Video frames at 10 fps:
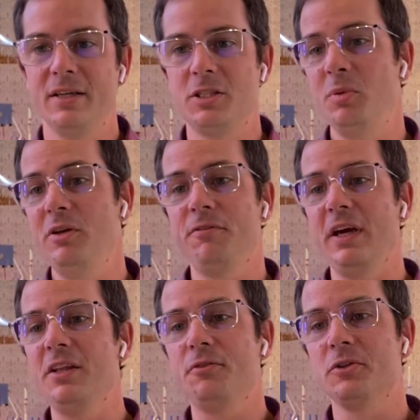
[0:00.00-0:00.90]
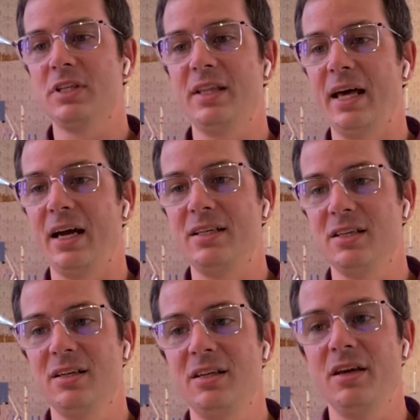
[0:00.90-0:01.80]
To be faithful to that
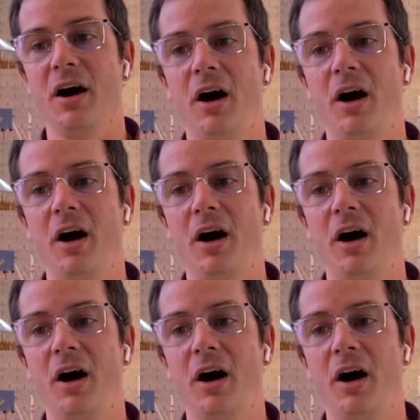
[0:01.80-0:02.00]
identity